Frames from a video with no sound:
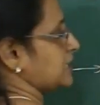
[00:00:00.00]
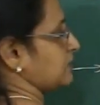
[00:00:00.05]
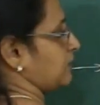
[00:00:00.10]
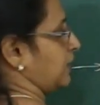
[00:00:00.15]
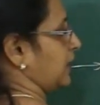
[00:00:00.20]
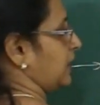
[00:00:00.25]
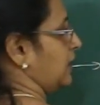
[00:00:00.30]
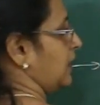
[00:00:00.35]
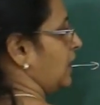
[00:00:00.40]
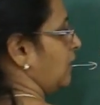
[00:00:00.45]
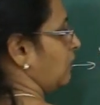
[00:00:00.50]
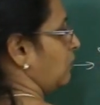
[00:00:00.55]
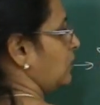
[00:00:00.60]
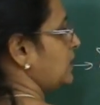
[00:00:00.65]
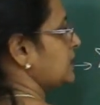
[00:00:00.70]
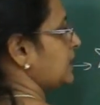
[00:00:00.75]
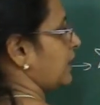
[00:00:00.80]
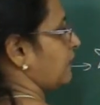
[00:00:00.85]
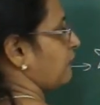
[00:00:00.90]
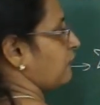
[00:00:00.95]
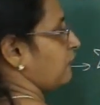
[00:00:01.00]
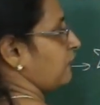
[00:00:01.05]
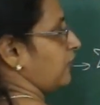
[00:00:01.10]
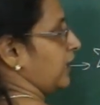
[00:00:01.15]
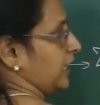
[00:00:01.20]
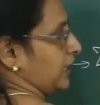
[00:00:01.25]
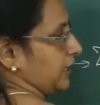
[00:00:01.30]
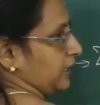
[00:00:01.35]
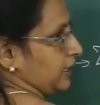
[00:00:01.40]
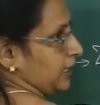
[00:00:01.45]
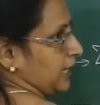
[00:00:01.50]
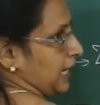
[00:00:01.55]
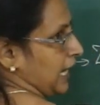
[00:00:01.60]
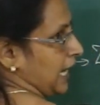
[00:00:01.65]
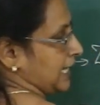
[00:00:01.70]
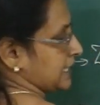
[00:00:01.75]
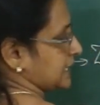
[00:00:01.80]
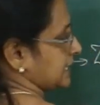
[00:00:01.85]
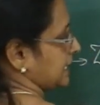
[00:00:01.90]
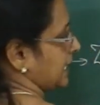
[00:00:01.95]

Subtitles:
is 1. What is f1? x